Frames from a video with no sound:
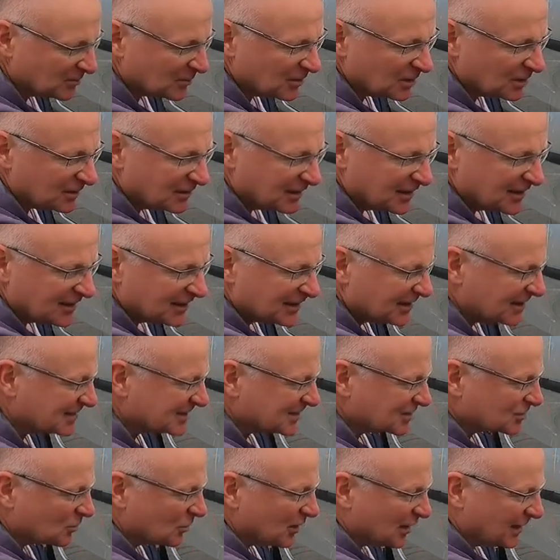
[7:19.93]
But this
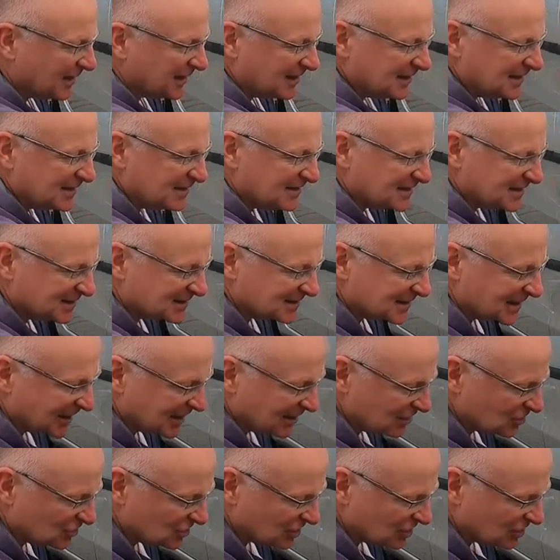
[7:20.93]
is quite an easy stage.